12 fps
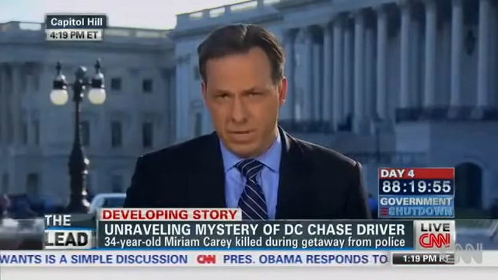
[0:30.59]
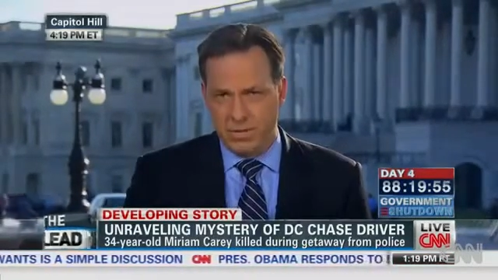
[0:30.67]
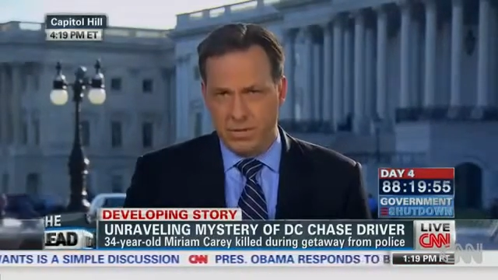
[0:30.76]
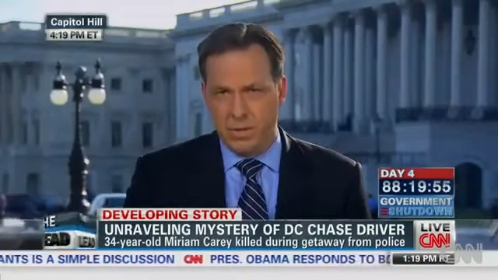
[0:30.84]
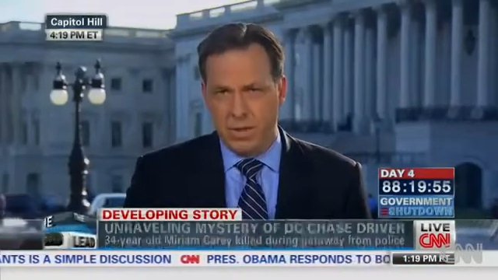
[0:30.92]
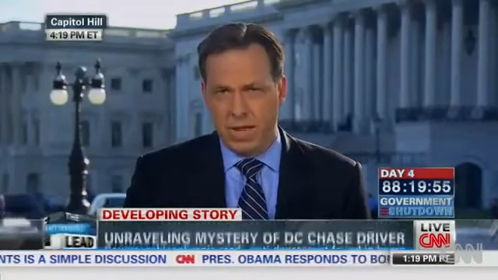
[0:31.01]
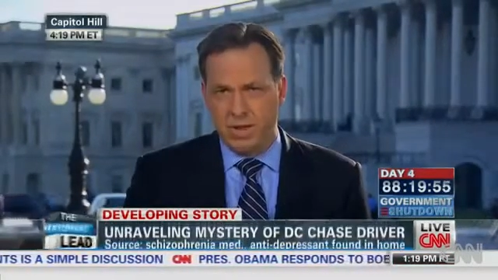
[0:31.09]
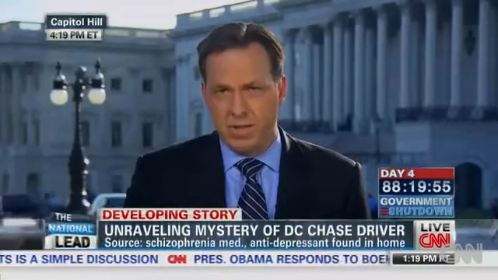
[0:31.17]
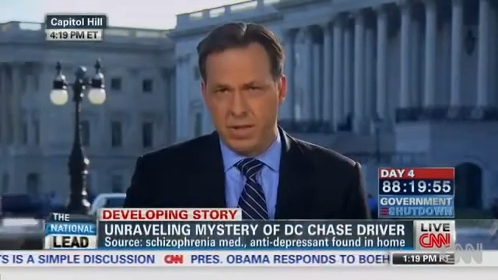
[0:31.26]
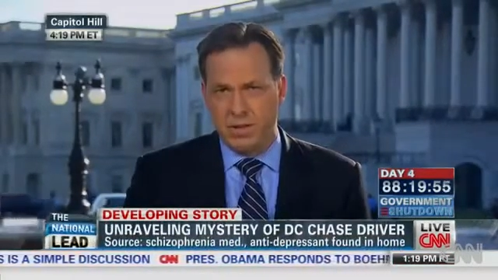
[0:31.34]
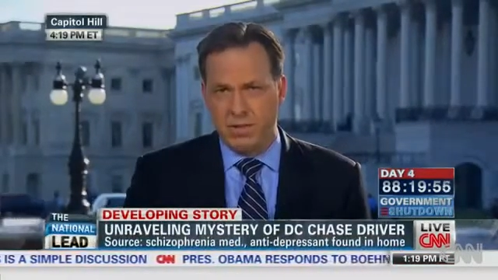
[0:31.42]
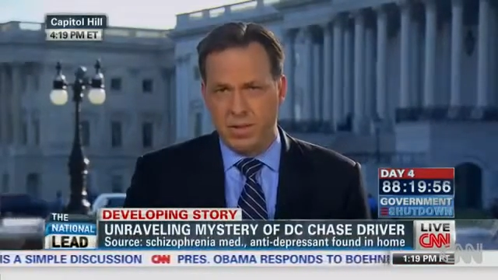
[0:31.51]
Let's go
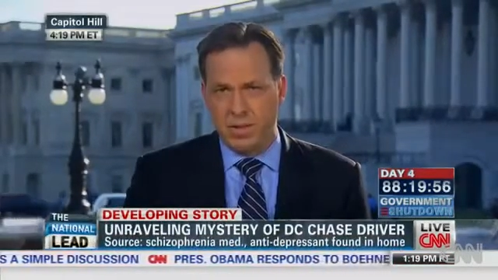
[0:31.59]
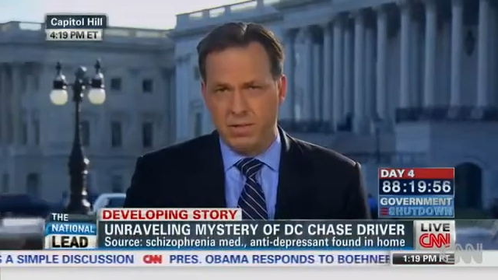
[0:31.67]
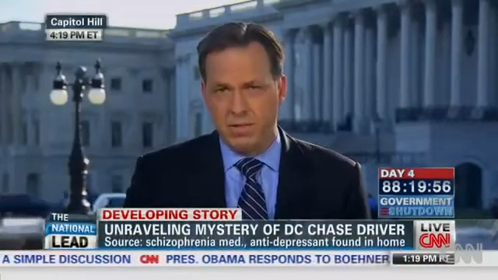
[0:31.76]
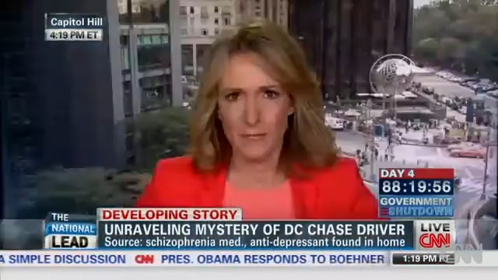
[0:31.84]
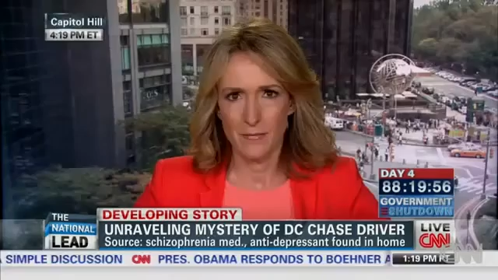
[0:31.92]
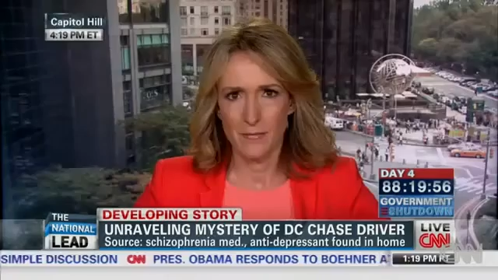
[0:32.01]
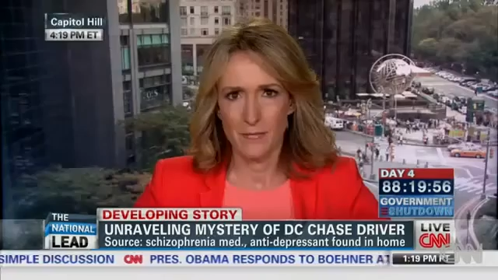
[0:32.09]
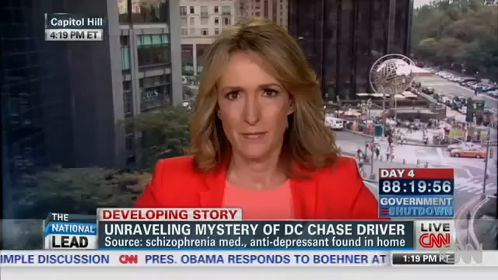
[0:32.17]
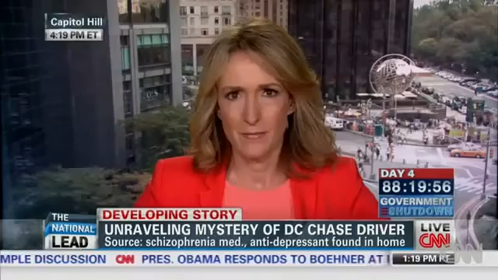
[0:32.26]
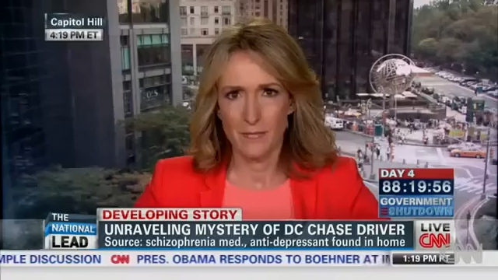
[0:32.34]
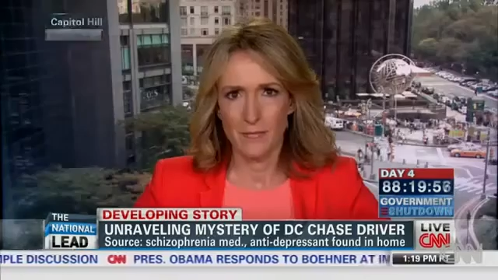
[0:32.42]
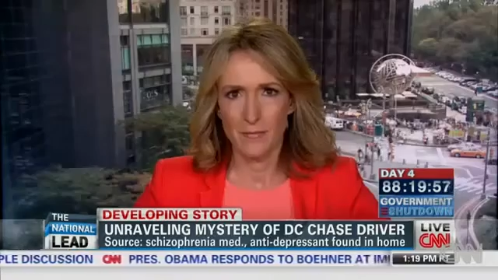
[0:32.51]
live now to CNN's Deborah
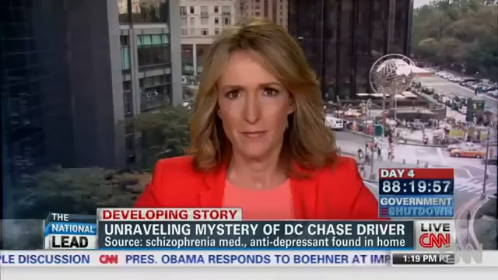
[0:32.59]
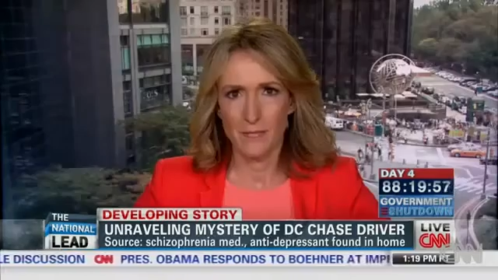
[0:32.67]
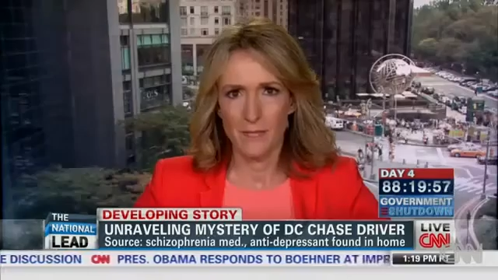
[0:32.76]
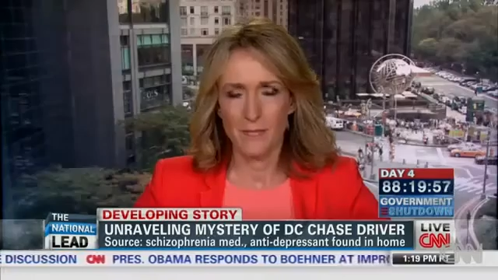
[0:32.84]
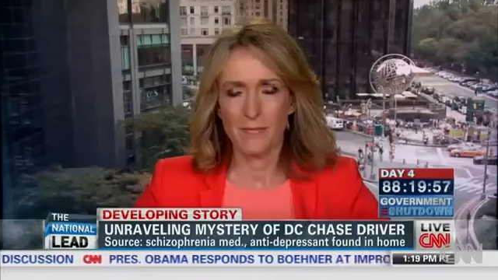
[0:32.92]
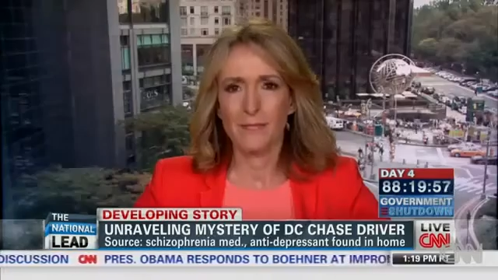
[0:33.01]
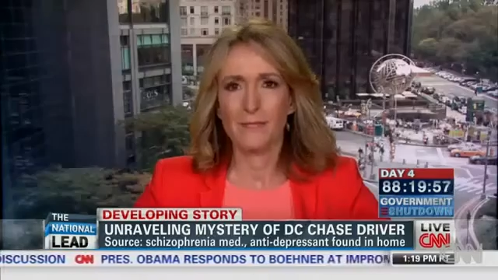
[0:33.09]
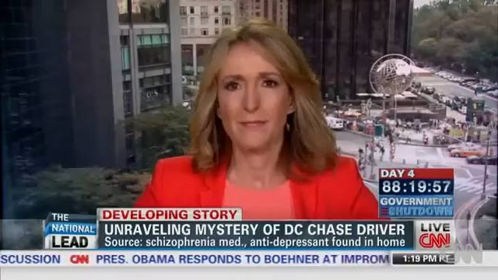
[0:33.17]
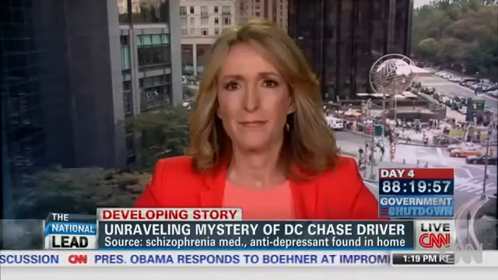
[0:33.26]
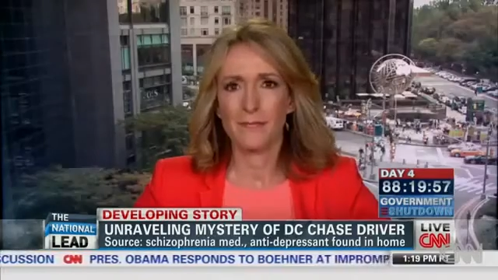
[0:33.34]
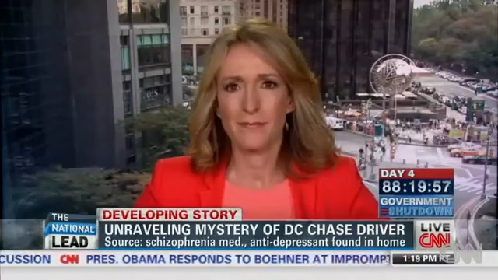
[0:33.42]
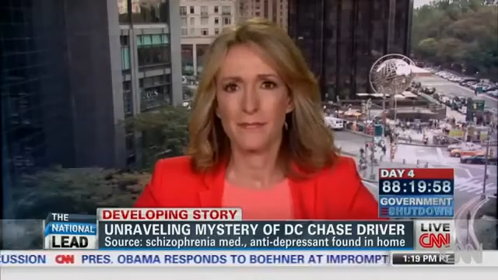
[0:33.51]
Farrick, who's in New
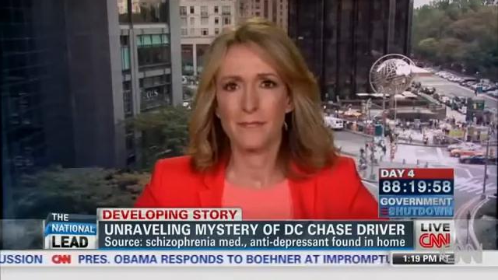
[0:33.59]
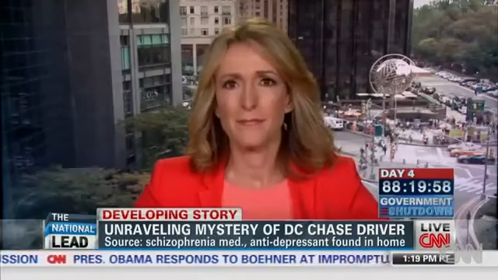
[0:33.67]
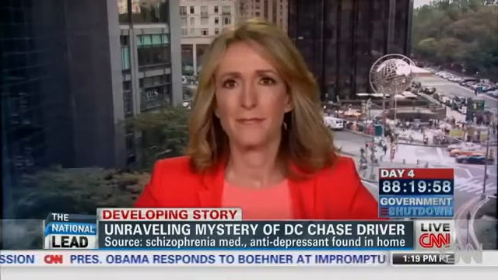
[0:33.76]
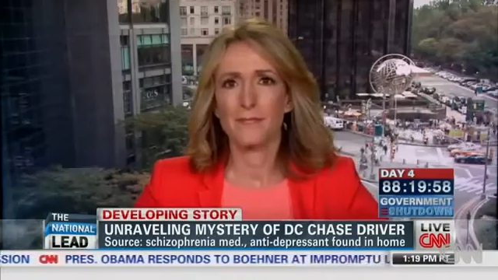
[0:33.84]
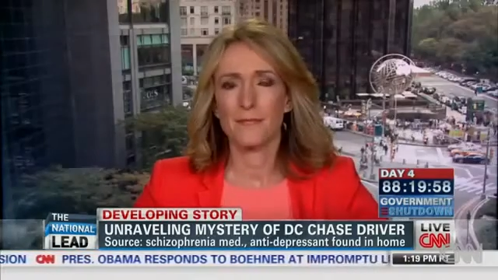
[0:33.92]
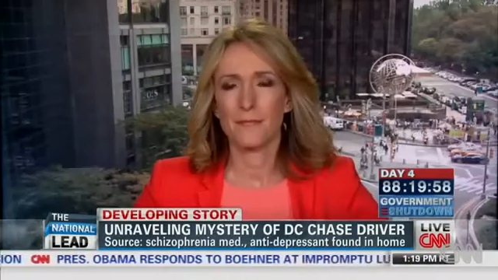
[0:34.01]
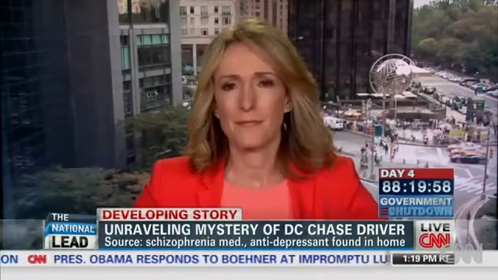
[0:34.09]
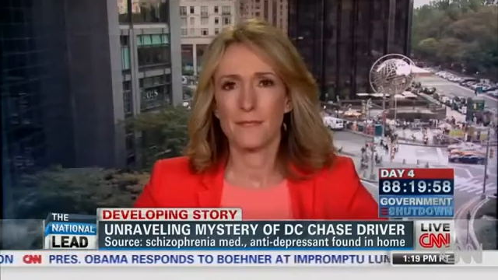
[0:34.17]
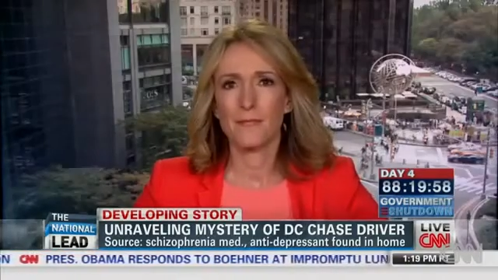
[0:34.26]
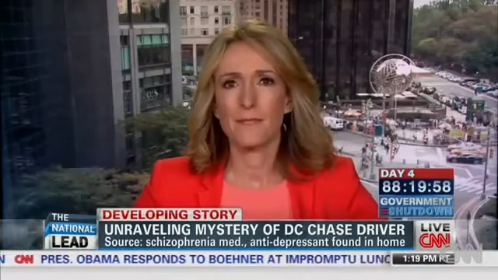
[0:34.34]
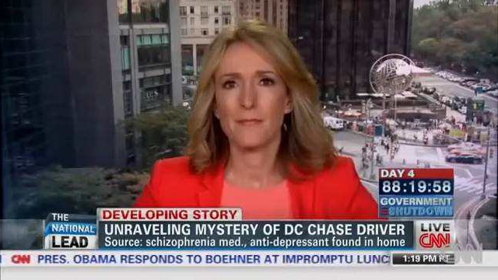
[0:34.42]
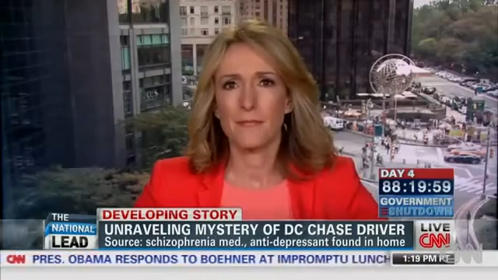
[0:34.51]
York with the very latest.
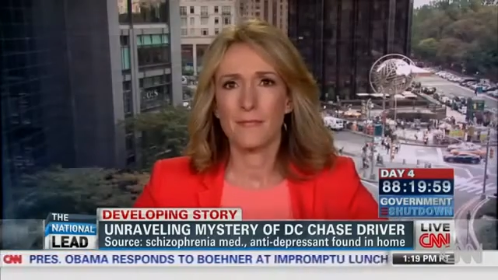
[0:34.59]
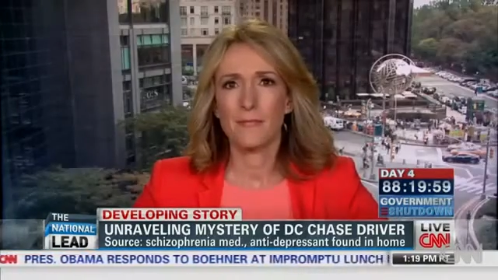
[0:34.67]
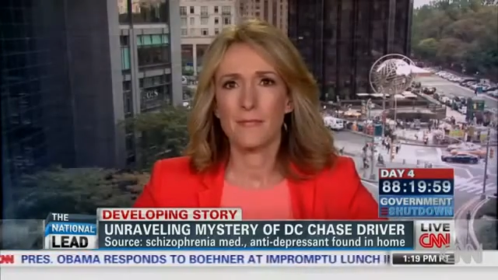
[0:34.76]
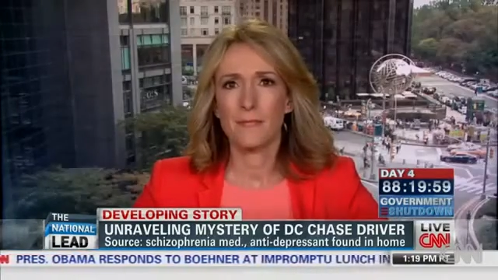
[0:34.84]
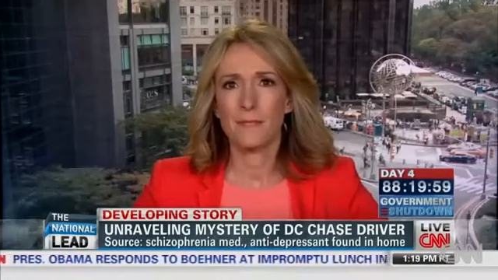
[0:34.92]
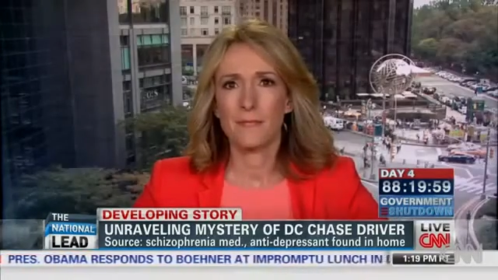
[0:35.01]
Deborah, what do you know?